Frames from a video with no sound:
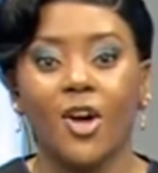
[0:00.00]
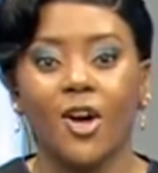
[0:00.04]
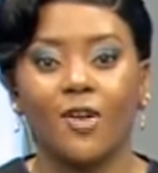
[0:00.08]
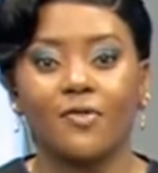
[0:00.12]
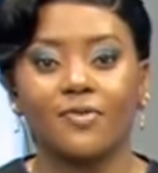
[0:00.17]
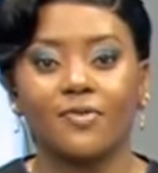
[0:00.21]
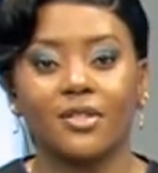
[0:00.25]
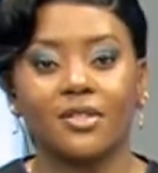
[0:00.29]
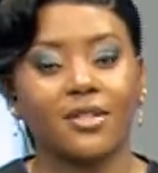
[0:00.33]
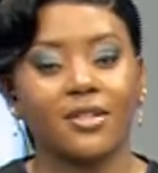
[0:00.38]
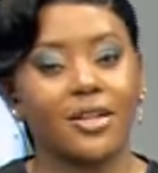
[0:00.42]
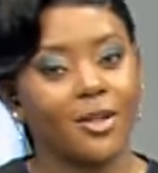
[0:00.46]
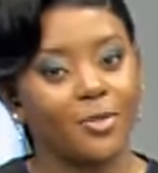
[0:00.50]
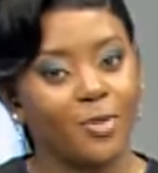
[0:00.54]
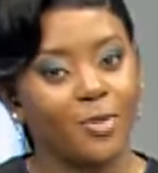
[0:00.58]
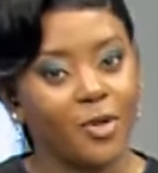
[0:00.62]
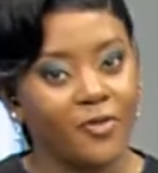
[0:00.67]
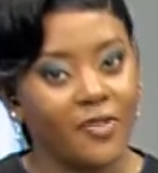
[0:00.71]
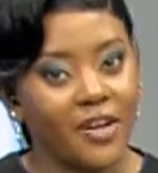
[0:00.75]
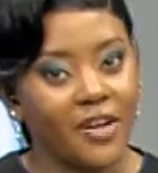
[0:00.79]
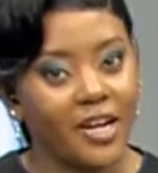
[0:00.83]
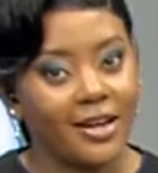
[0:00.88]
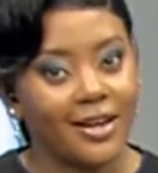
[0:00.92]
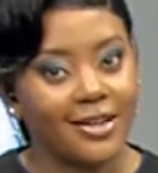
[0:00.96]
of
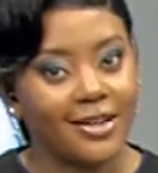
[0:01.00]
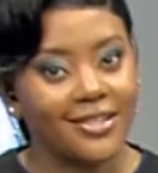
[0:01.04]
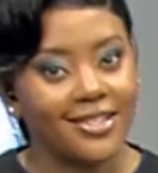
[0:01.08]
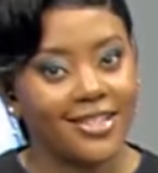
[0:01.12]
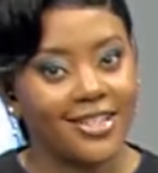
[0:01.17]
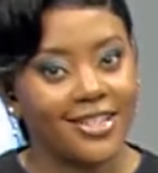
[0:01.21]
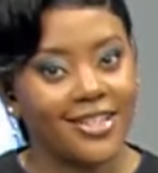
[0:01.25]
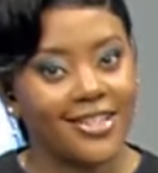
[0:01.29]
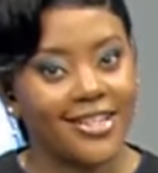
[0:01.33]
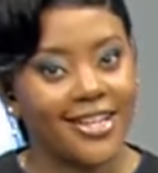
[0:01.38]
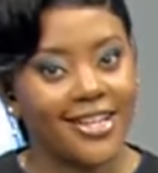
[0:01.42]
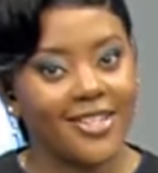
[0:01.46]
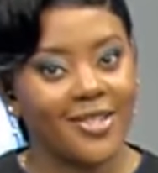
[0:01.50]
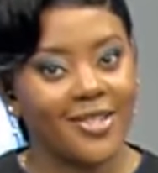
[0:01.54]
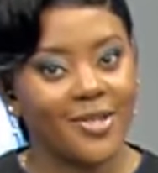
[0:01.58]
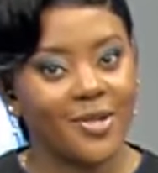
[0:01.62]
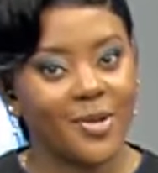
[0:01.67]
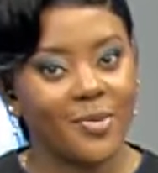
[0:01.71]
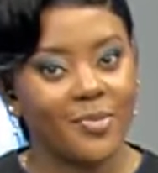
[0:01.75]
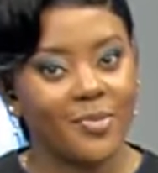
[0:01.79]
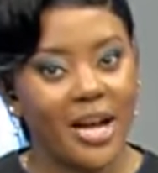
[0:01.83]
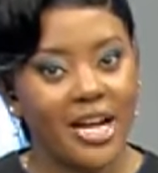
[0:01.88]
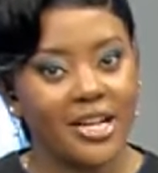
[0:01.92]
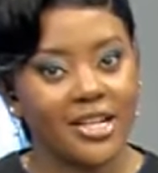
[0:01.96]
Sustainable Finance in
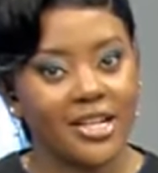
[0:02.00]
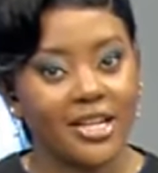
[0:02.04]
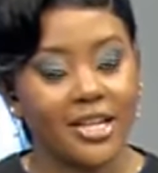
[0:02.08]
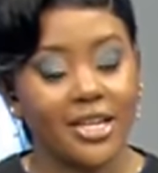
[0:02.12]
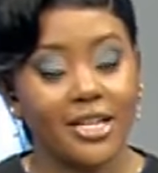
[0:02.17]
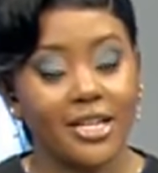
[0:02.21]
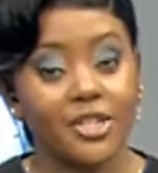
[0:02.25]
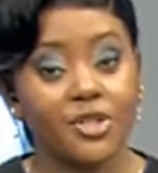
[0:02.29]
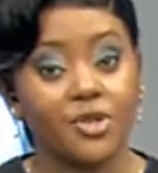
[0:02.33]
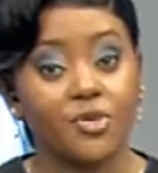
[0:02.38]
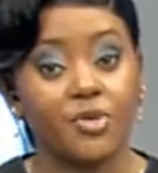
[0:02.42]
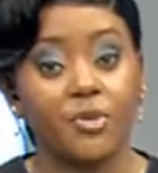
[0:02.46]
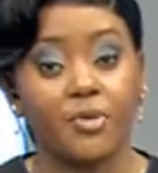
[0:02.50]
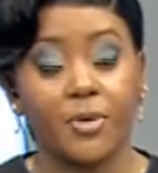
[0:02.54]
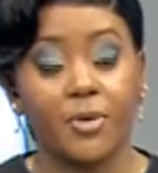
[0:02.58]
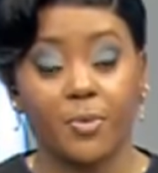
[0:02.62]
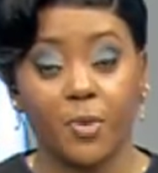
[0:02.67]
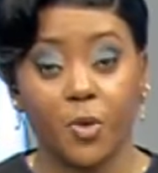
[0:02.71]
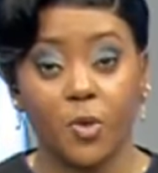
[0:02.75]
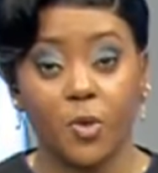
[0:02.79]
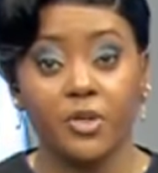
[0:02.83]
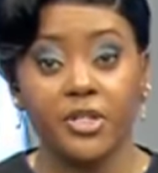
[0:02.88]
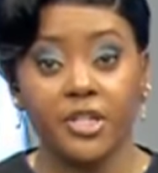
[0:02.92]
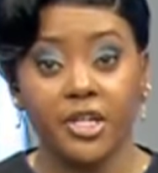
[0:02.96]
Kenya's Banking Industry
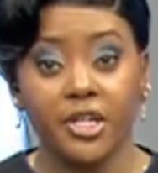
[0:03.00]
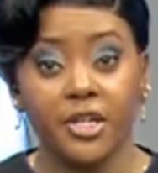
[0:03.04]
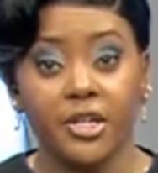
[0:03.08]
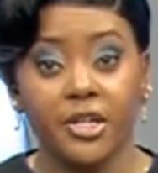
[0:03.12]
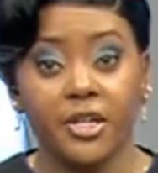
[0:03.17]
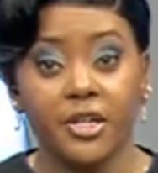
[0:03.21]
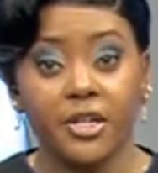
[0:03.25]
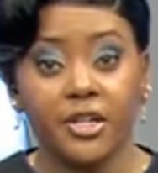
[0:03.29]
Report